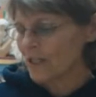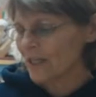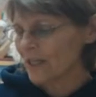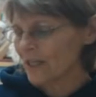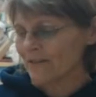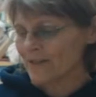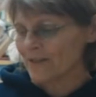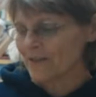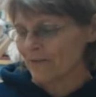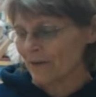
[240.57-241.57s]
she loves
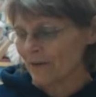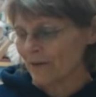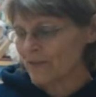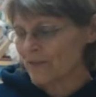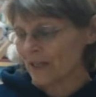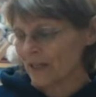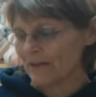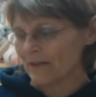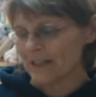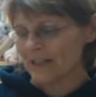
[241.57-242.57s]
head rubs, she loves
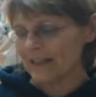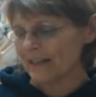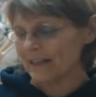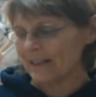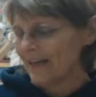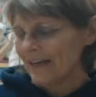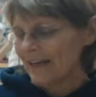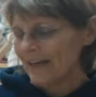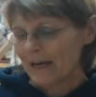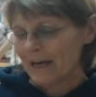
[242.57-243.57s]
to eat
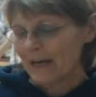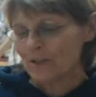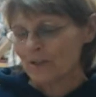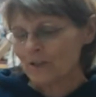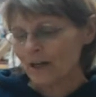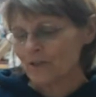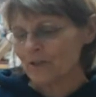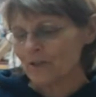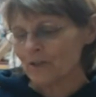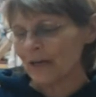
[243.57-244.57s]
and be talked
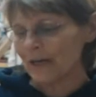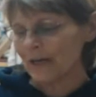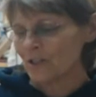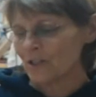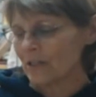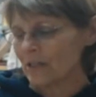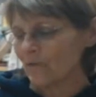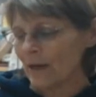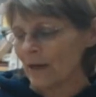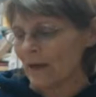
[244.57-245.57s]
to, and she is
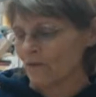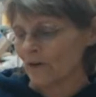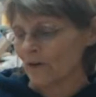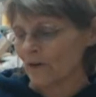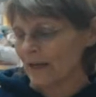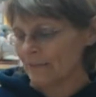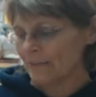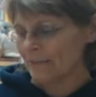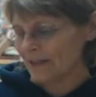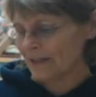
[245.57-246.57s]
famous for the
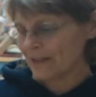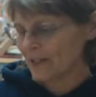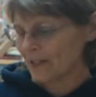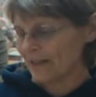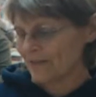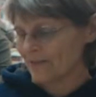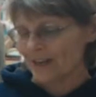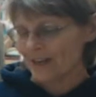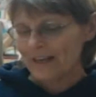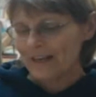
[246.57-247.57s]
headbutts she gives.
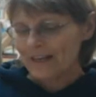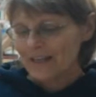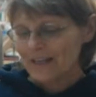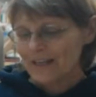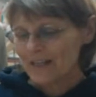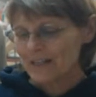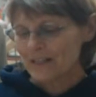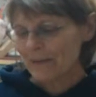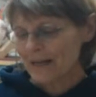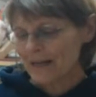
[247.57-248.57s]
She's the
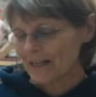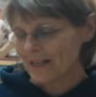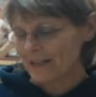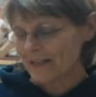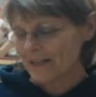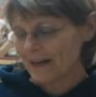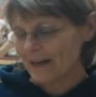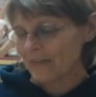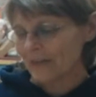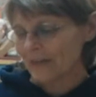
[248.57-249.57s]
best at that.
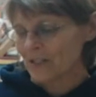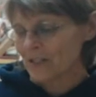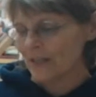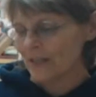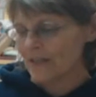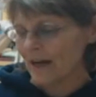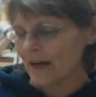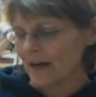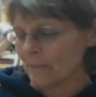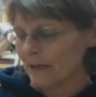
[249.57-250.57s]
As she has
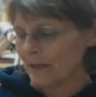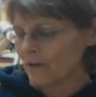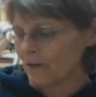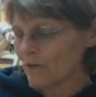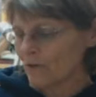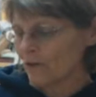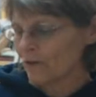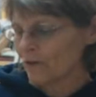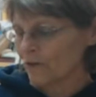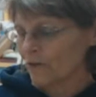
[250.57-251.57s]
gotten a bit older,
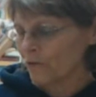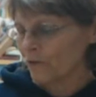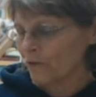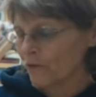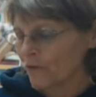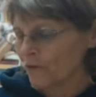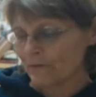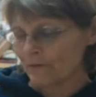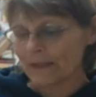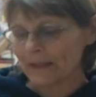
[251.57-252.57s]
her fur went
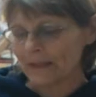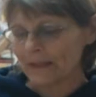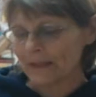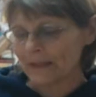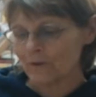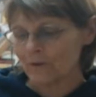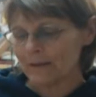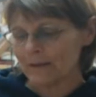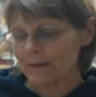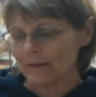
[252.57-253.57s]
from a light cream
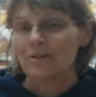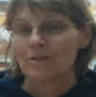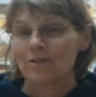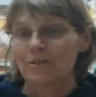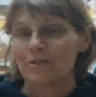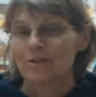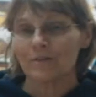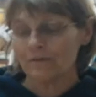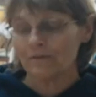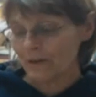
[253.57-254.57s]
to the
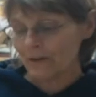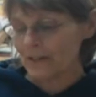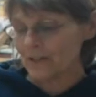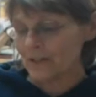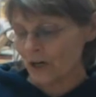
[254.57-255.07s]
very